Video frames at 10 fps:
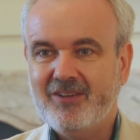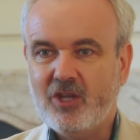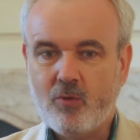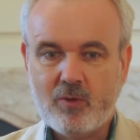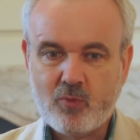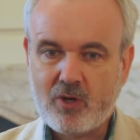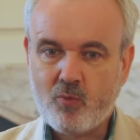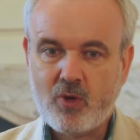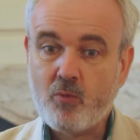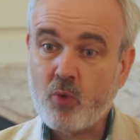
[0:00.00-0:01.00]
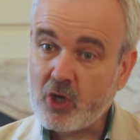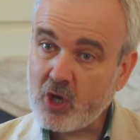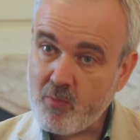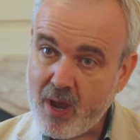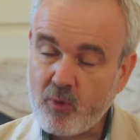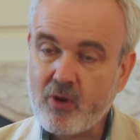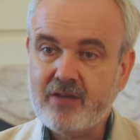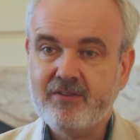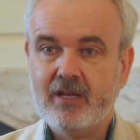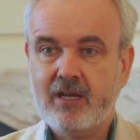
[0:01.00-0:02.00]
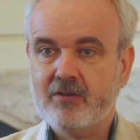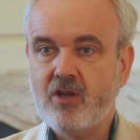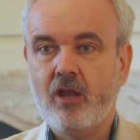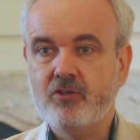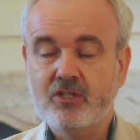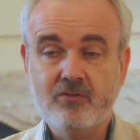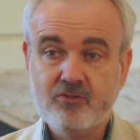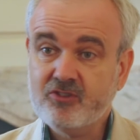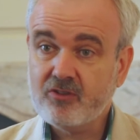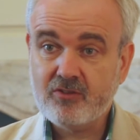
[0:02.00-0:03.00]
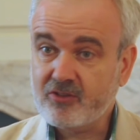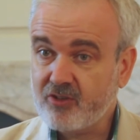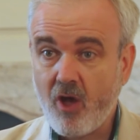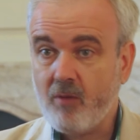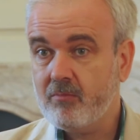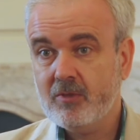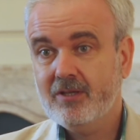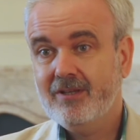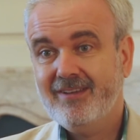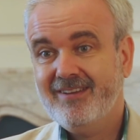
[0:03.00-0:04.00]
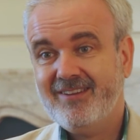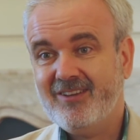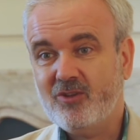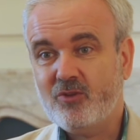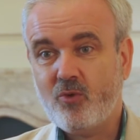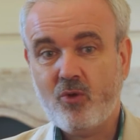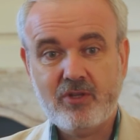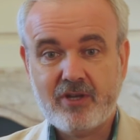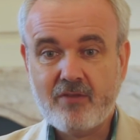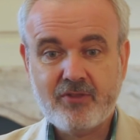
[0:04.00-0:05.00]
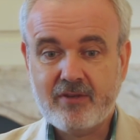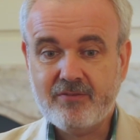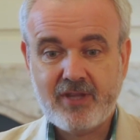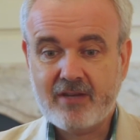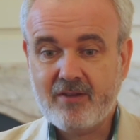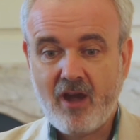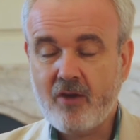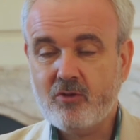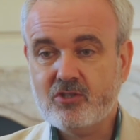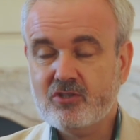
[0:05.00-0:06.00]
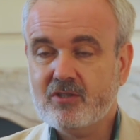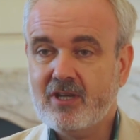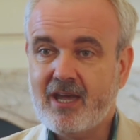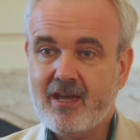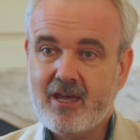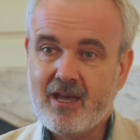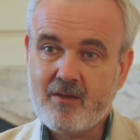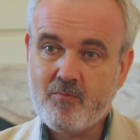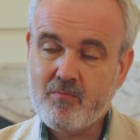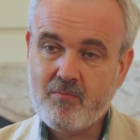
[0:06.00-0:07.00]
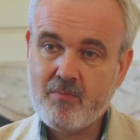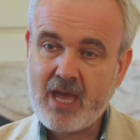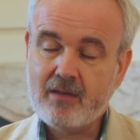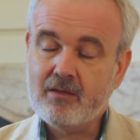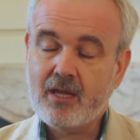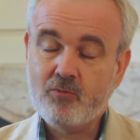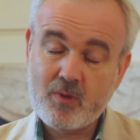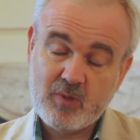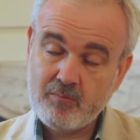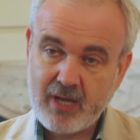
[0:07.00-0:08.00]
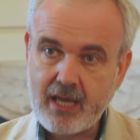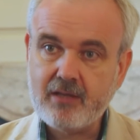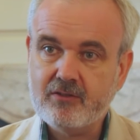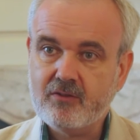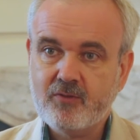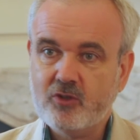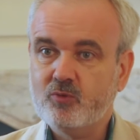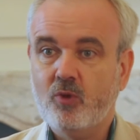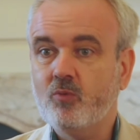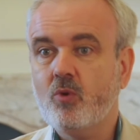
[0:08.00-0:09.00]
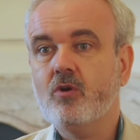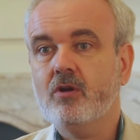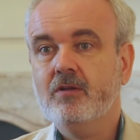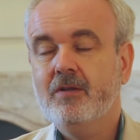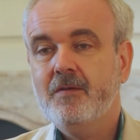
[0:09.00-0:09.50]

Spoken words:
And we're commemorating and acknowledging the song. The role that Irish men and women played in the First World War.